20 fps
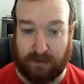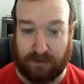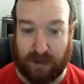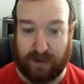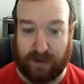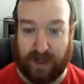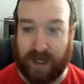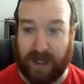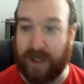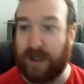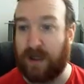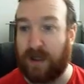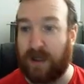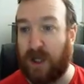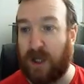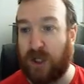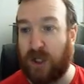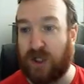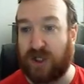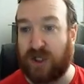Okay,
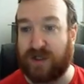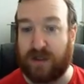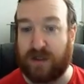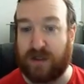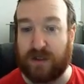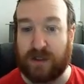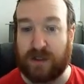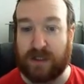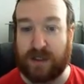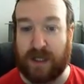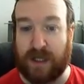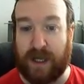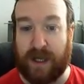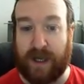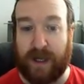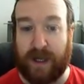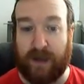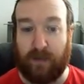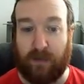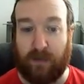doesn't
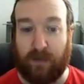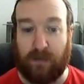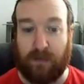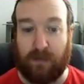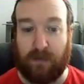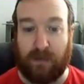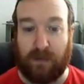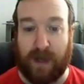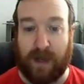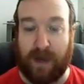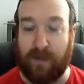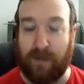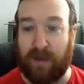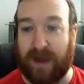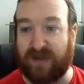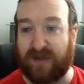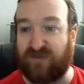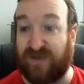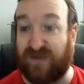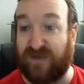
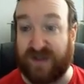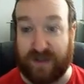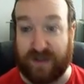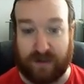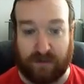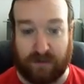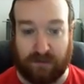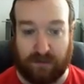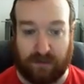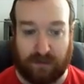impact rivers.